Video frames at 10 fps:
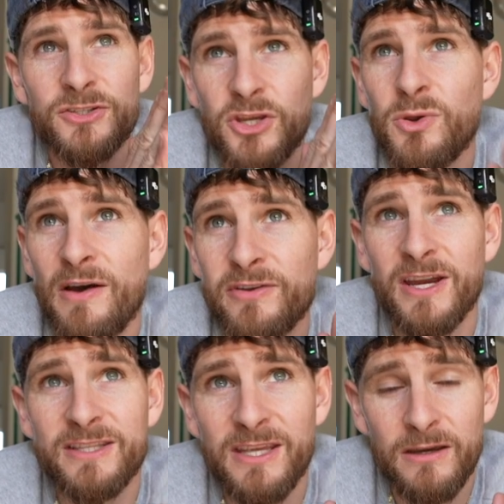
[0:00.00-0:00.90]
So you have an
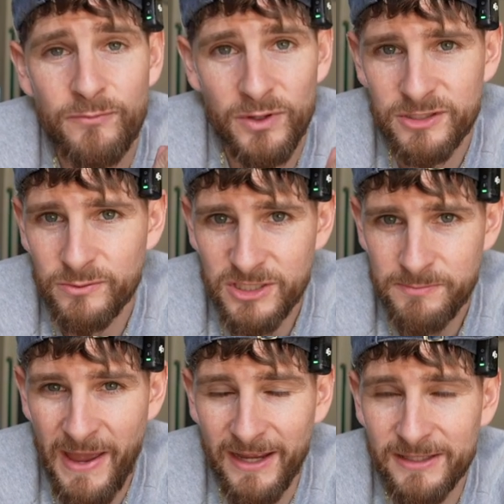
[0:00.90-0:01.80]
idea of what to
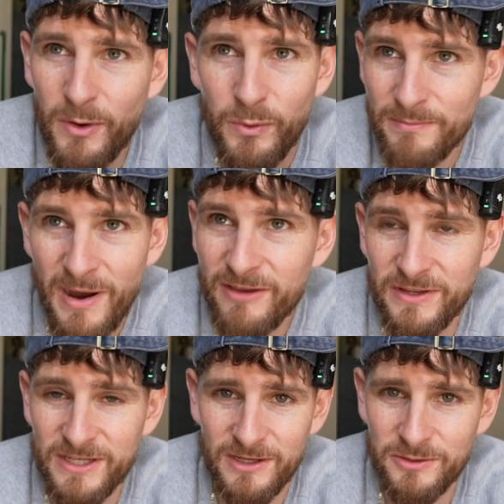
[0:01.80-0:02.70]
expect. But with my
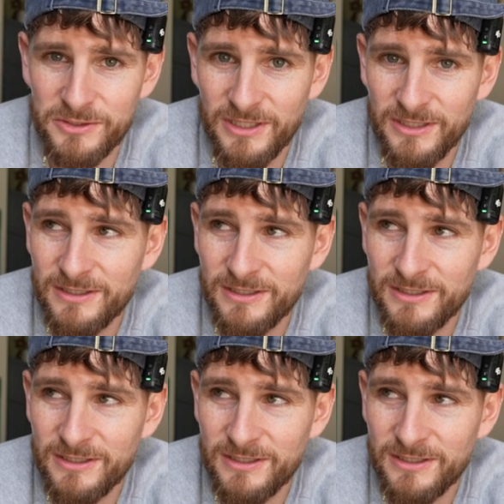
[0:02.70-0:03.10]
videos,